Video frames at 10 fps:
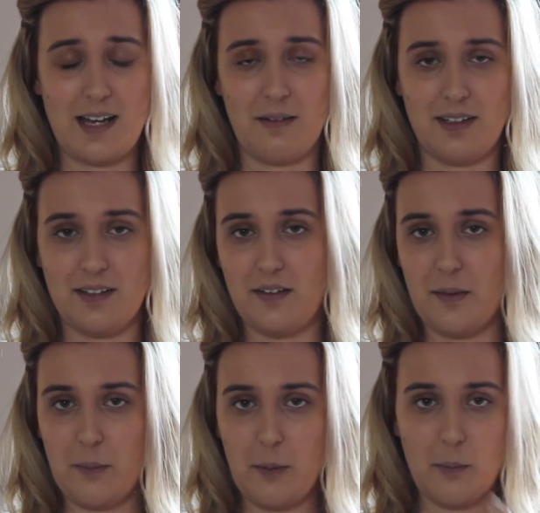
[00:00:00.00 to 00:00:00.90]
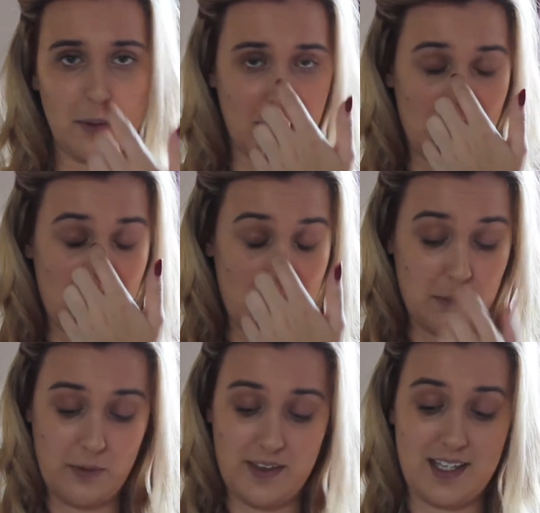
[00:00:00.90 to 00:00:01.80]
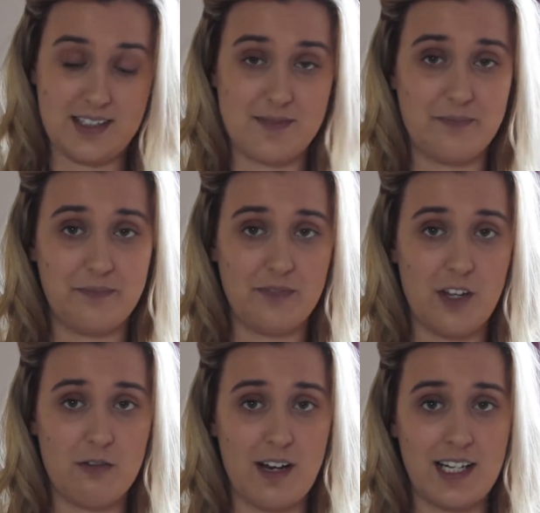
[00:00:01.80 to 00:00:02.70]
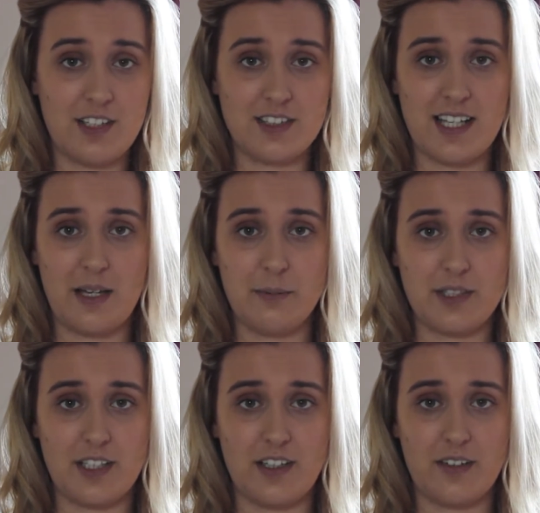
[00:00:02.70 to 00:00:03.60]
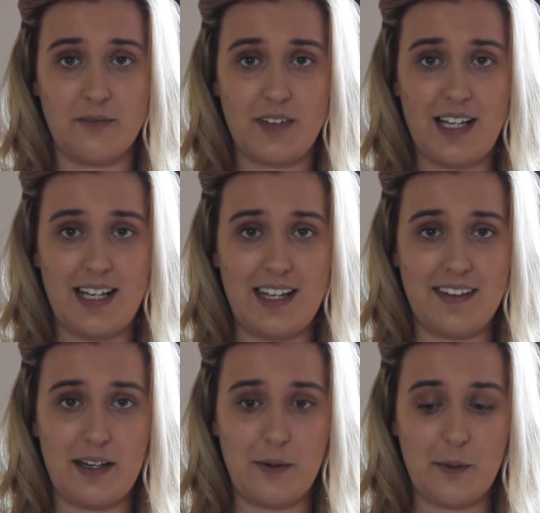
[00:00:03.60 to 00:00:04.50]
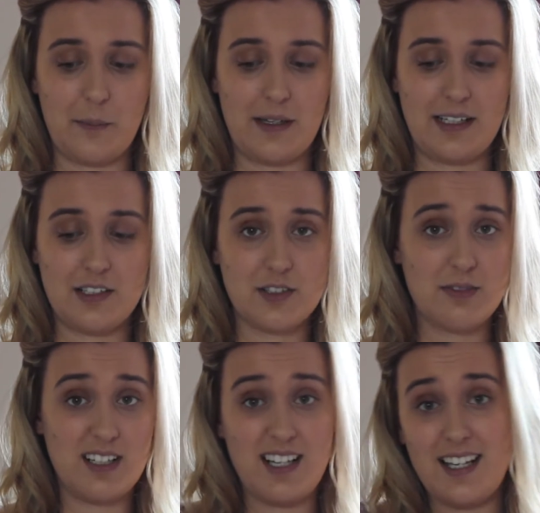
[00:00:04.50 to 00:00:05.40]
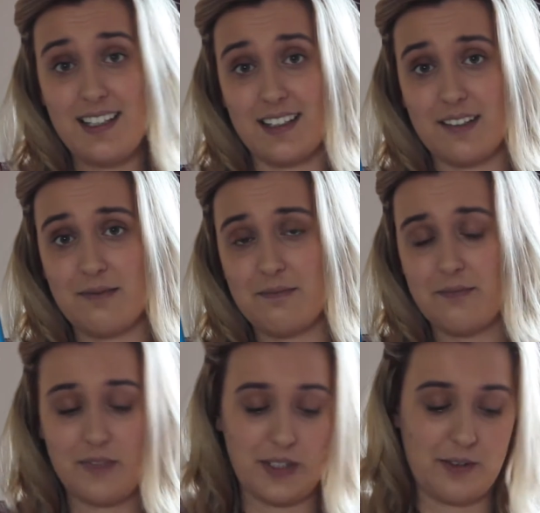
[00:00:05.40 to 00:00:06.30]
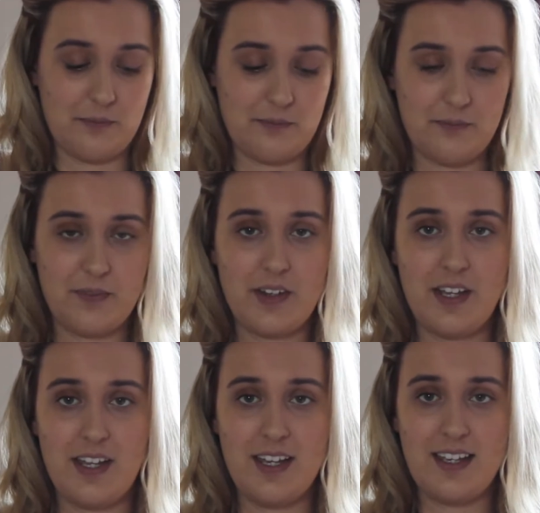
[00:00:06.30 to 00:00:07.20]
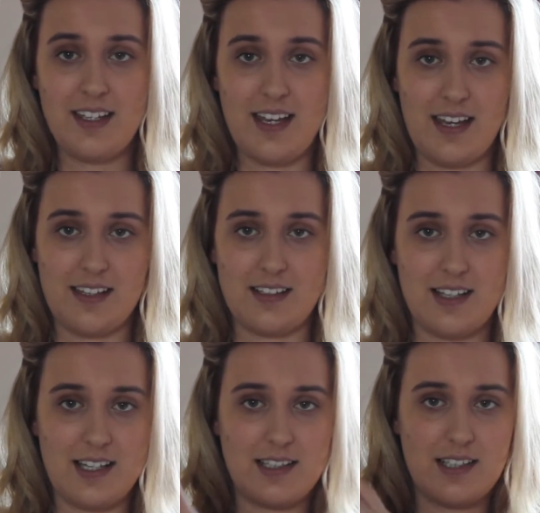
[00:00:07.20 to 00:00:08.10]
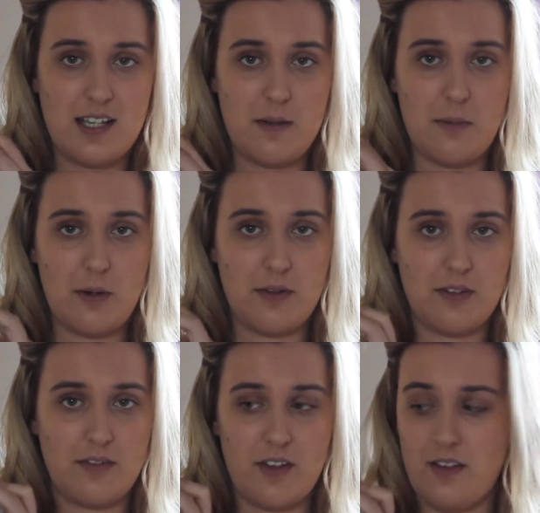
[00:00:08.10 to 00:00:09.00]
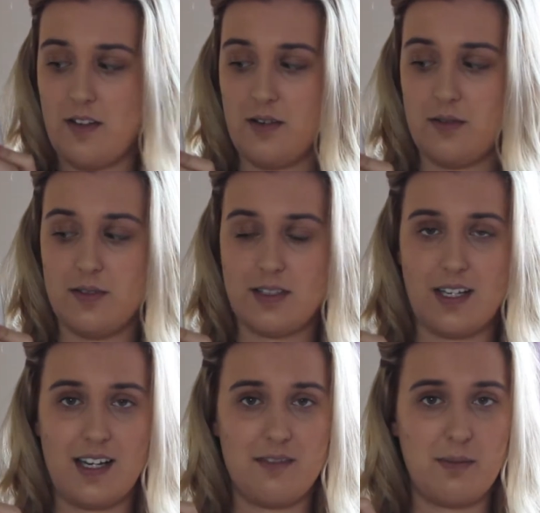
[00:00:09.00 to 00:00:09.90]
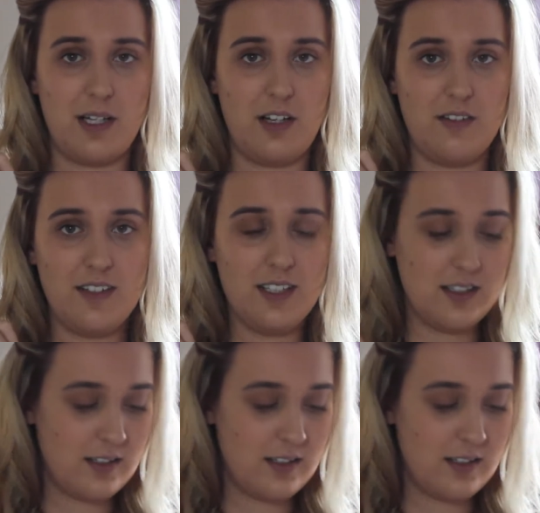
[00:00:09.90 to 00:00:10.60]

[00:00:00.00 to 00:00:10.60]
out a little at the moment, but this really does help to clear that up, and I just really like it. So yeah, so that's both of those that I've been loving.